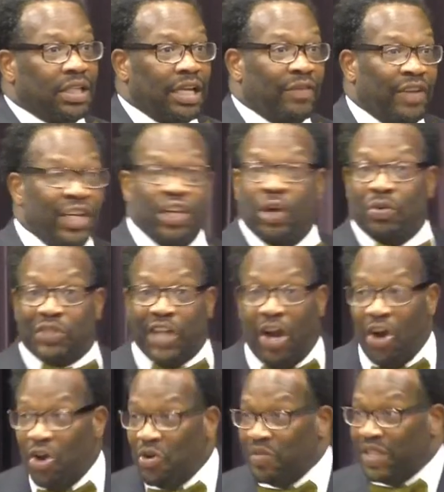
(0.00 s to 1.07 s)
if he don't
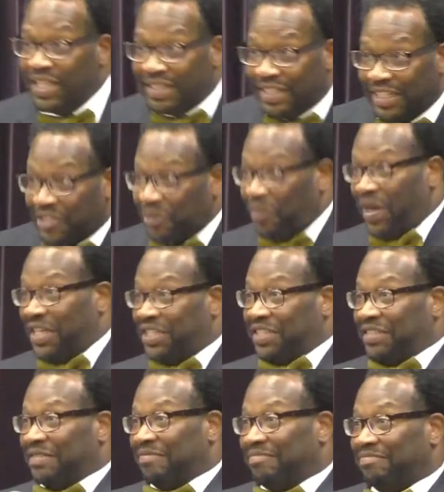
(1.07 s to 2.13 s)
turn this
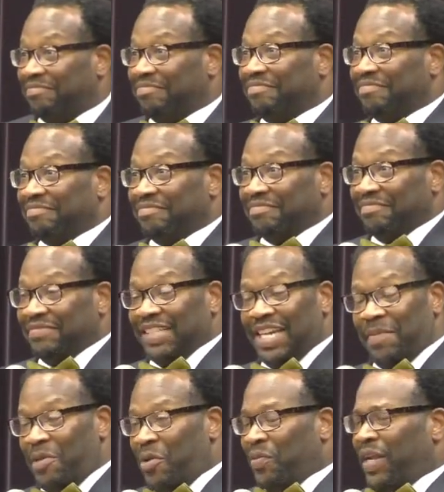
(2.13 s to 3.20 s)
situation,
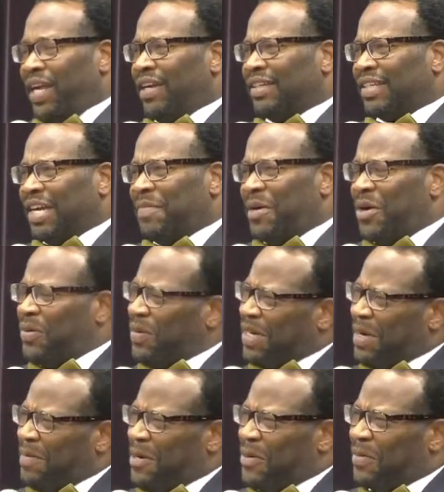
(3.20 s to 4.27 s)
come on now, come on,
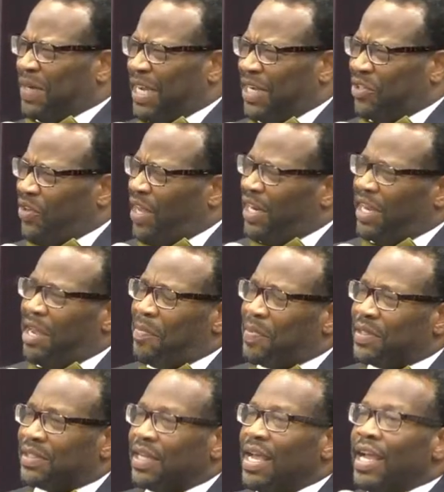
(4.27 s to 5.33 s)
come on. He trying to help
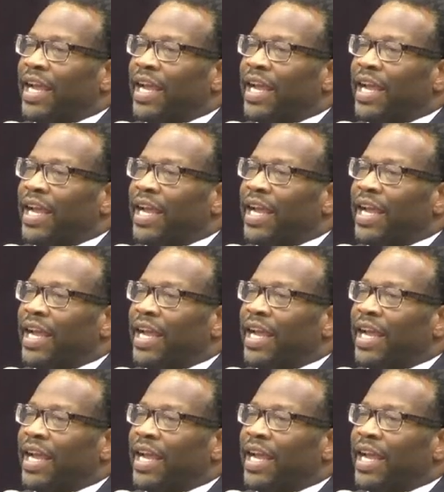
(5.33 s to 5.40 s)
us.